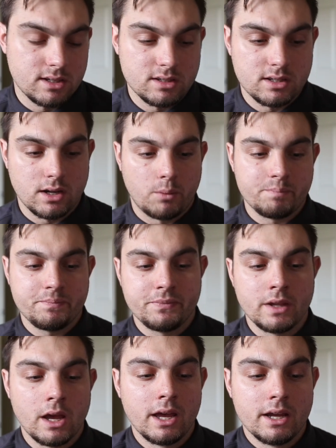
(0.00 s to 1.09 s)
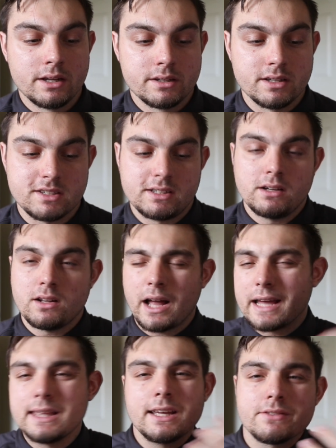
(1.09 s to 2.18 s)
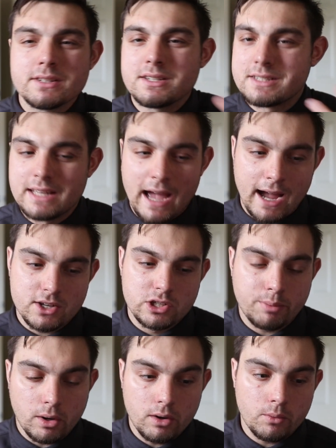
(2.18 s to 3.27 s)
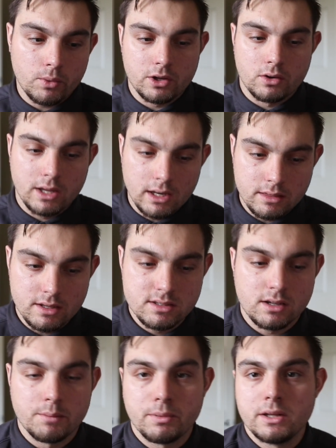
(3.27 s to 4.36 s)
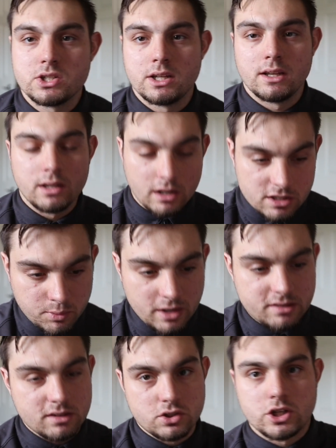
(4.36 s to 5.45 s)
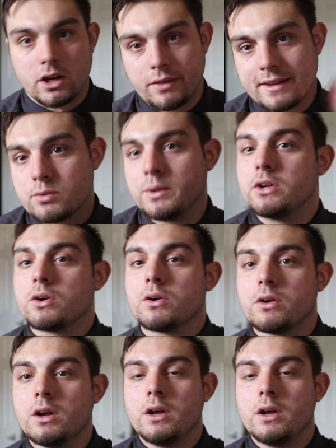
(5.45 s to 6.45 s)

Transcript: needs to go distill i think of this as the action part where you're getting things to completion and then express is share that's when you're